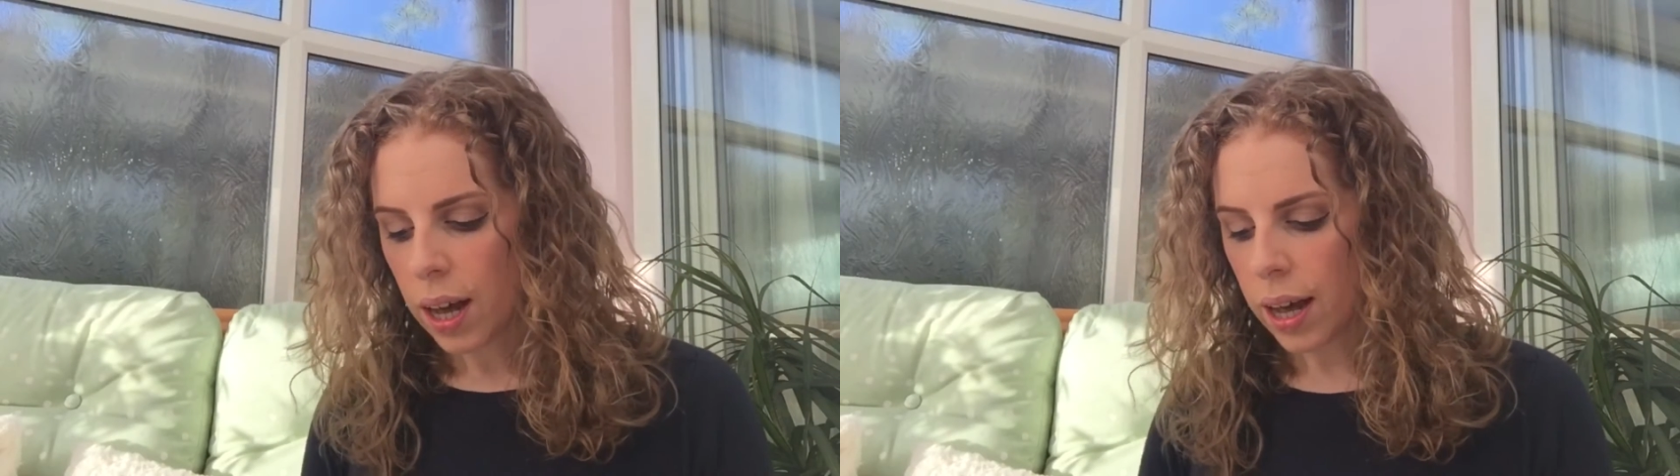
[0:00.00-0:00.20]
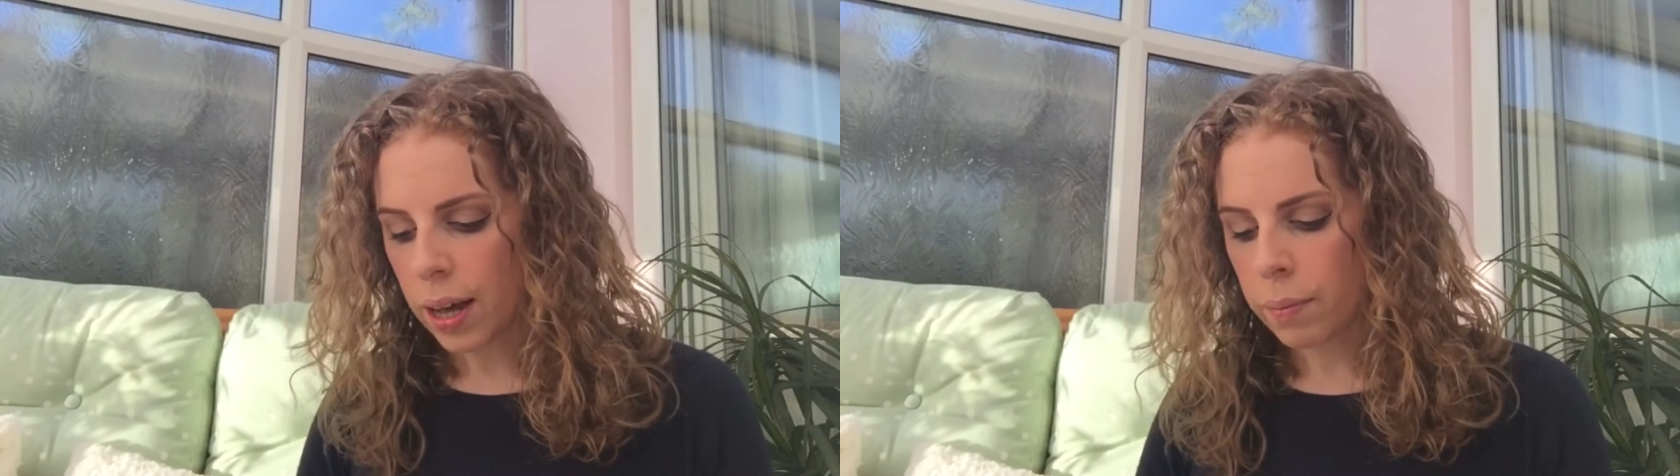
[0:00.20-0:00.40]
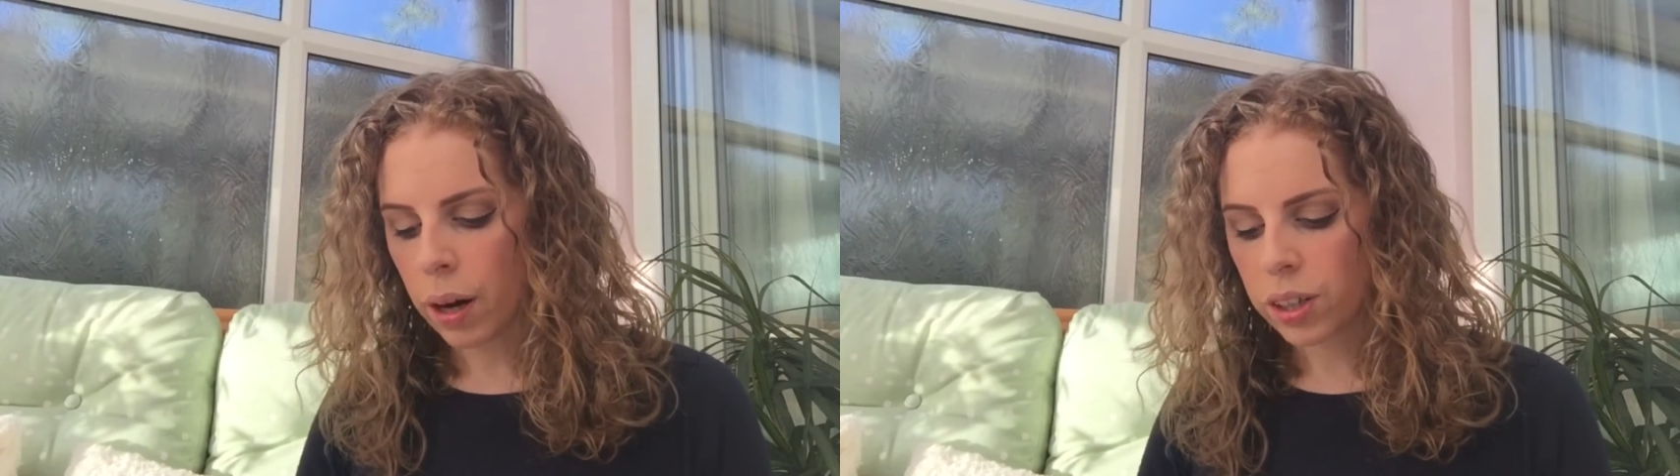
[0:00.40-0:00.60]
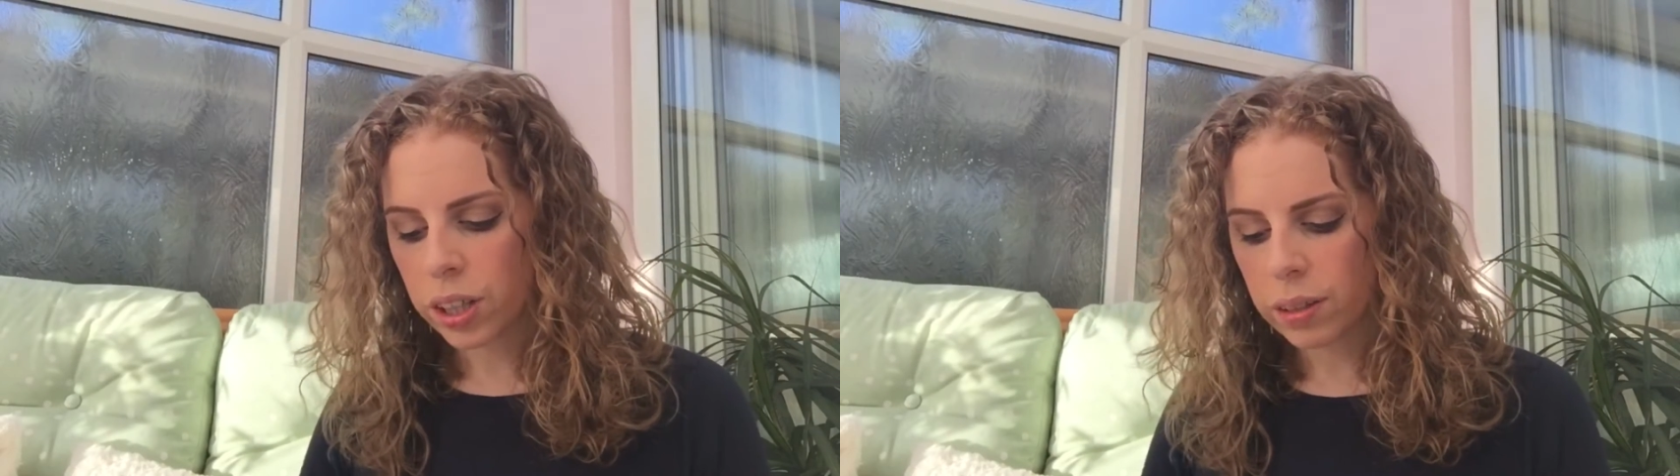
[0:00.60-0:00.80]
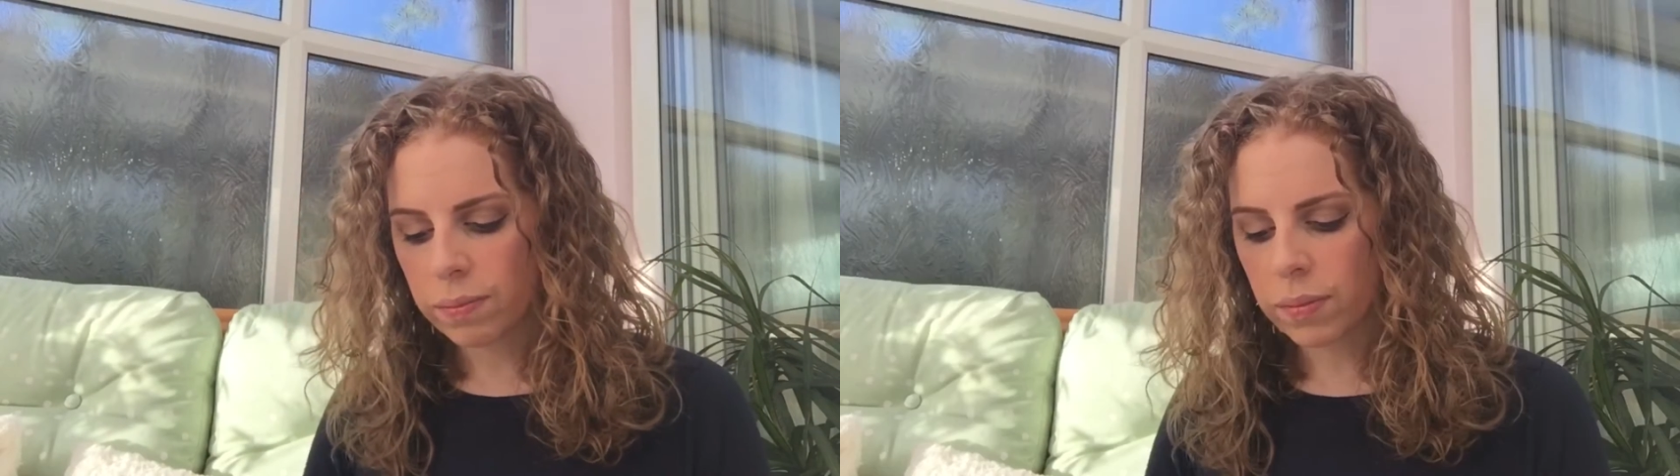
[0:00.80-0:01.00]
I
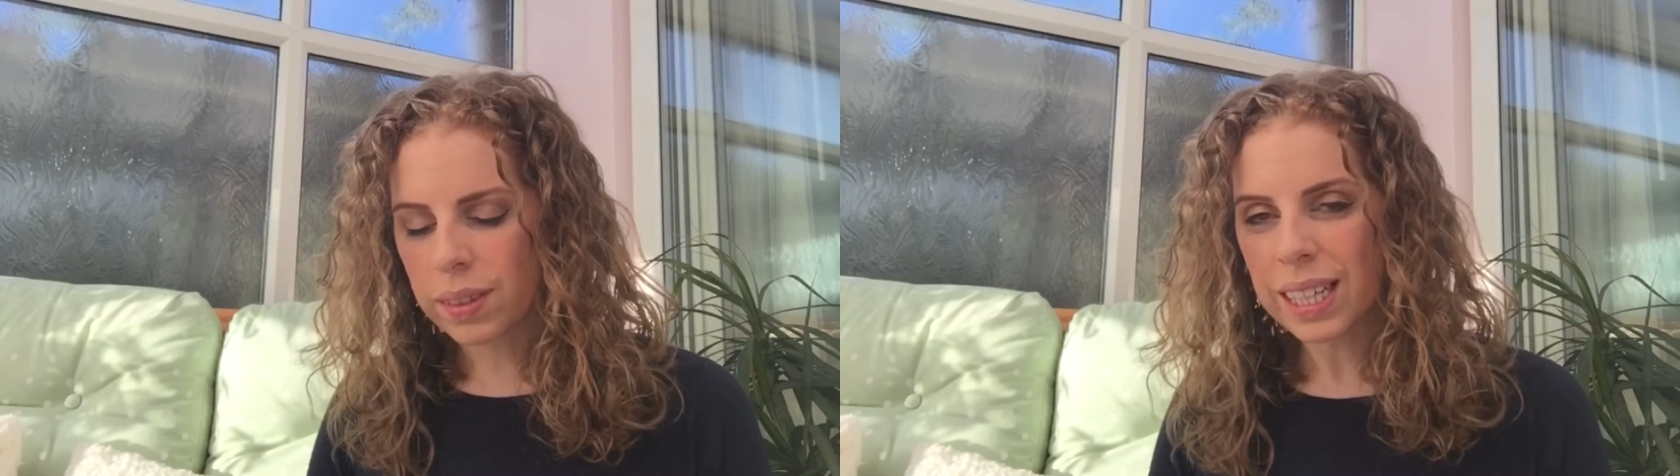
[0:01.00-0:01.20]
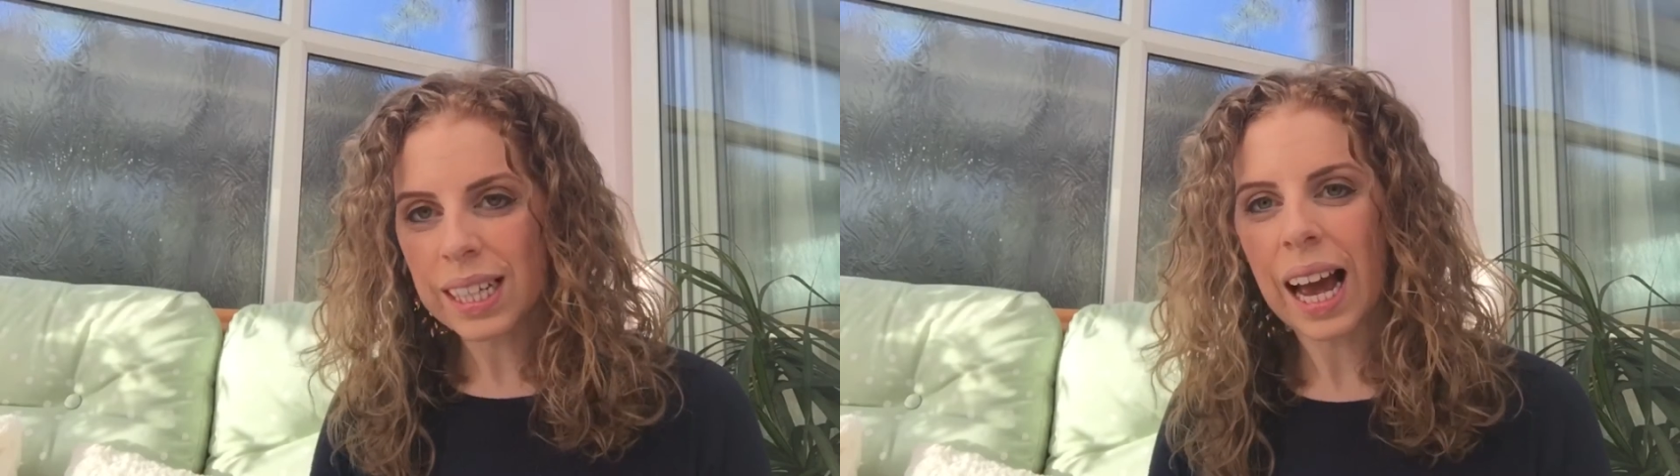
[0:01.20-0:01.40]
did